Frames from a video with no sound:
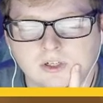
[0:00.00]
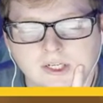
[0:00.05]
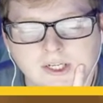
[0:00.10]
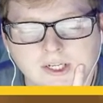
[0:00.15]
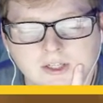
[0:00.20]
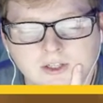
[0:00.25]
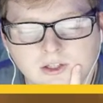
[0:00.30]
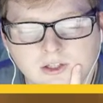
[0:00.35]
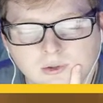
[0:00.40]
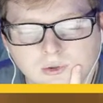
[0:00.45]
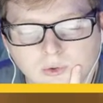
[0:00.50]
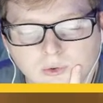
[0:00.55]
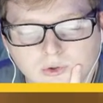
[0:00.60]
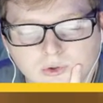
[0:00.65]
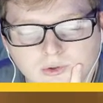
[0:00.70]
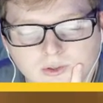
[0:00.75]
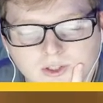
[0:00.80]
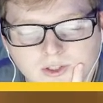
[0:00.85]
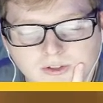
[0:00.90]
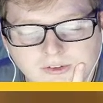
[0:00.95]
heal order
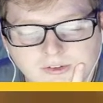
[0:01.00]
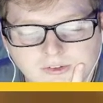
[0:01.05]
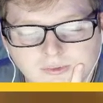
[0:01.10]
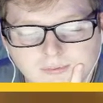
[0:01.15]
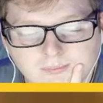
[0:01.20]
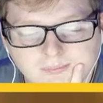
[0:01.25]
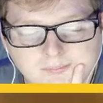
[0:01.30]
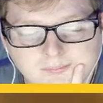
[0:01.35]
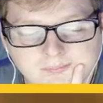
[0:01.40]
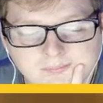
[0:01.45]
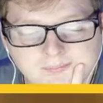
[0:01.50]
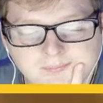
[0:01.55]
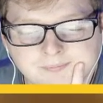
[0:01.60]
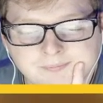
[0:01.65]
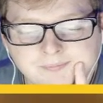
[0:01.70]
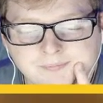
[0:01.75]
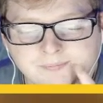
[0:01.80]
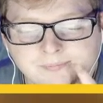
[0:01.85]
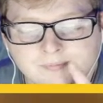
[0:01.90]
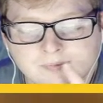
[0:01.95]
is,
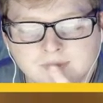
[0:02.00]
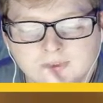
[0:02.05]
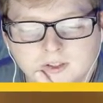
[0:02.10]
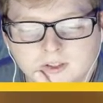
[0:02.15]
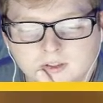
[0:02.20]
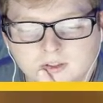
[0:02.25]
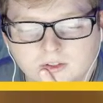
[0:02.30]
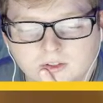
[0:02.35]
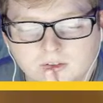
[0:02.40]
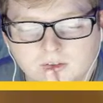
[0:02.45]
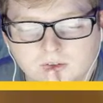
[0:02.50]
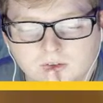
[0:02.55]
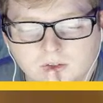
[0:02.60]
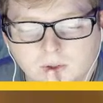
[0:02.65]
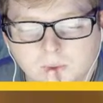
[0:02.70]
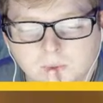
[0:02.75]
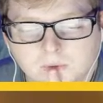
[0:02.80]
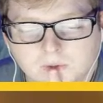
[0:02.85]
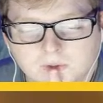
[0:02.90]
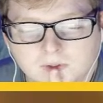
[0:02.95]
because it's so
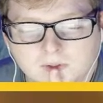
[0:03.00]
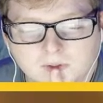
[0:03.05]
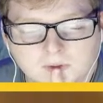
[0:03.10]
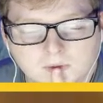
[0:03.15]
good.